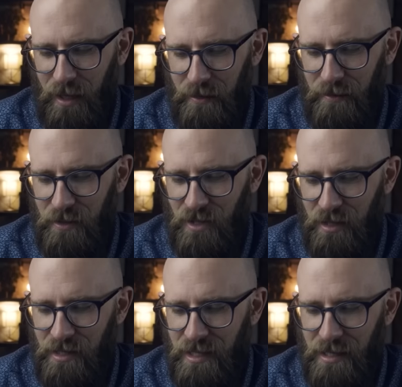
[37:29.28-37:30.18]
gather, the
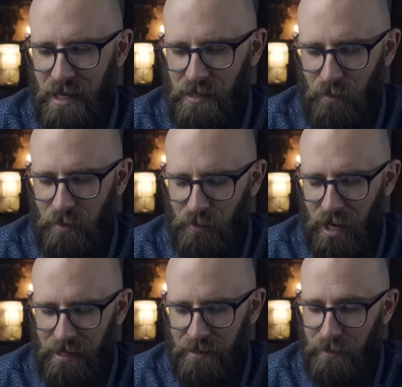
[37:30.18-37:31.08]
judge did get a woman
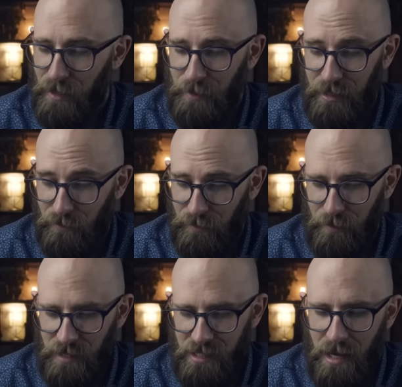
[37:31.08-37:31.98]
pregnant. The family
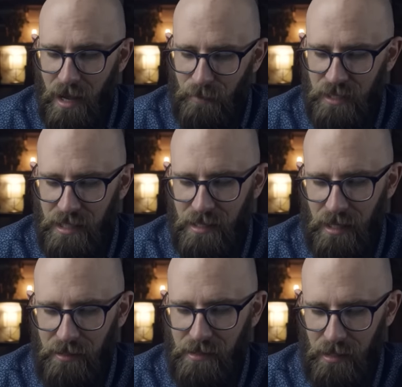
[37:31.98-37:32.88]
confirmed it, but
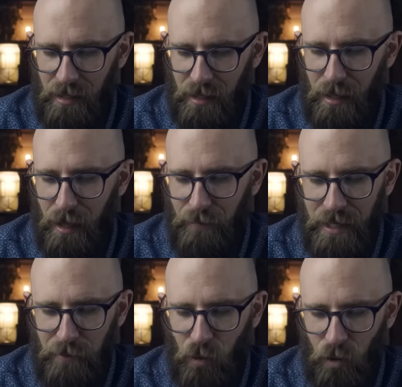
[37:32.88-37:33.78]
details of
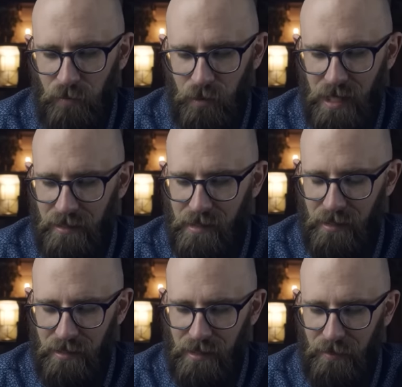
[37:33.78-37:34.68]
any wrongful deaths are
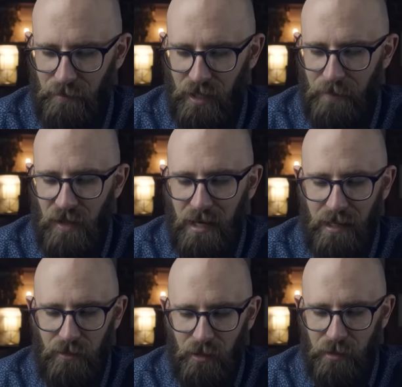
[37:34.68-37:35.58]
hard to come by.
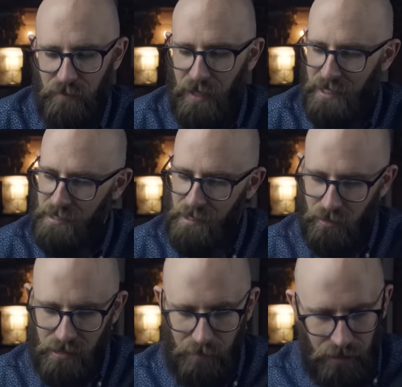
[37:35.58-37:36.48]
Either it was a fantasy
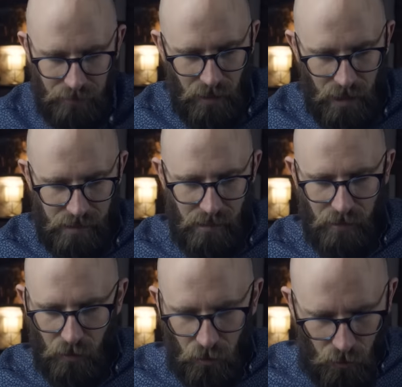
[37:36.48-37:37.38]
cooked up by the
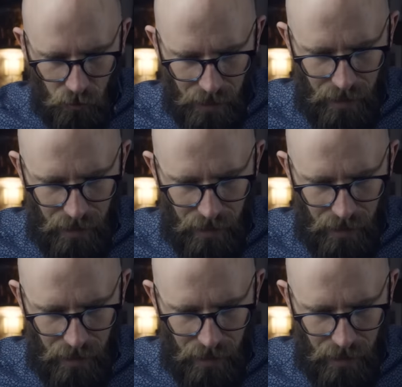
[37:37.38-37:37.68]
writer or